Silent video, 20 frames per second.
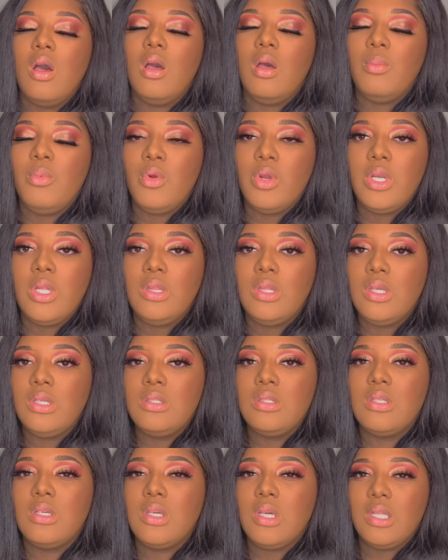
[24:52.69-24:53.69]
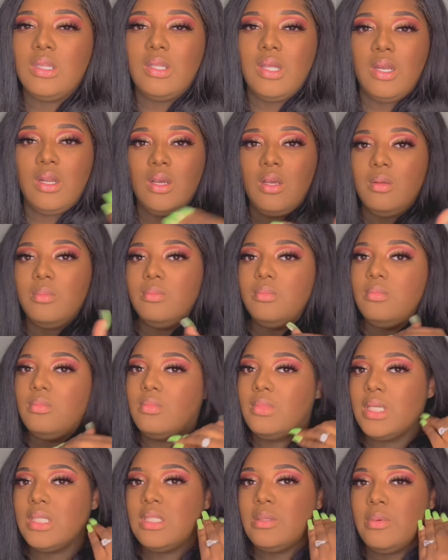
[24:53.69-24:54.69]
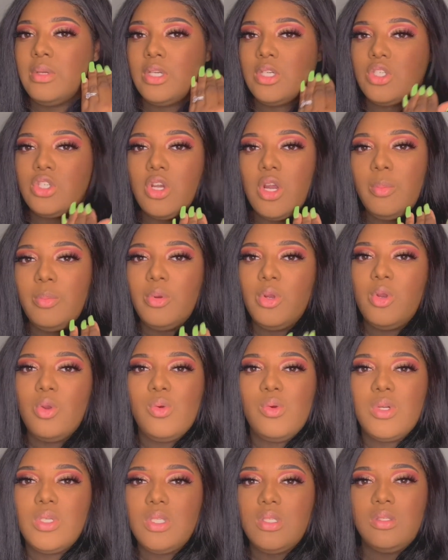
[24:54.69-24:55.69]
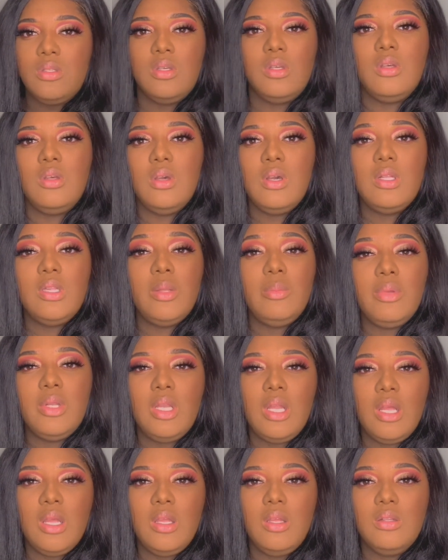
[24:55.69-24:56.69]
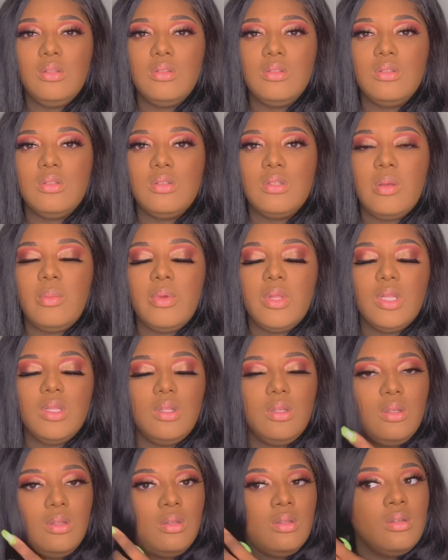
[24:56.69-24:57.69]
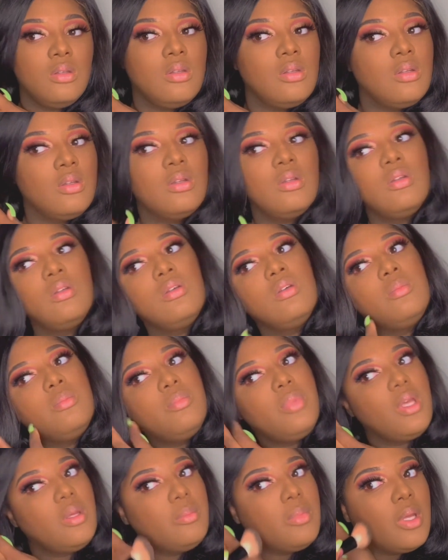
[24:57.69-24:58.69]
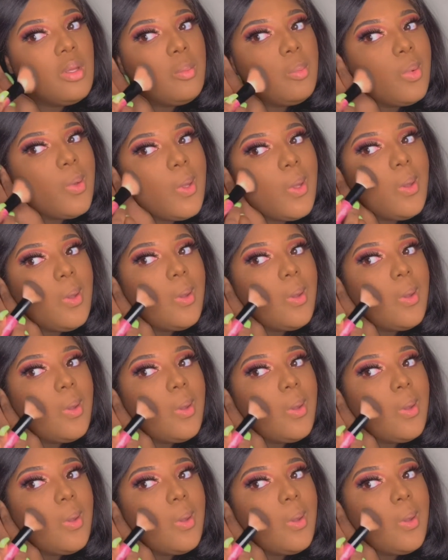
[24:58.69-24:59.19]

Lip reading: or anything to cut that up, like to make it sharper or to eliminate some of the pigment, but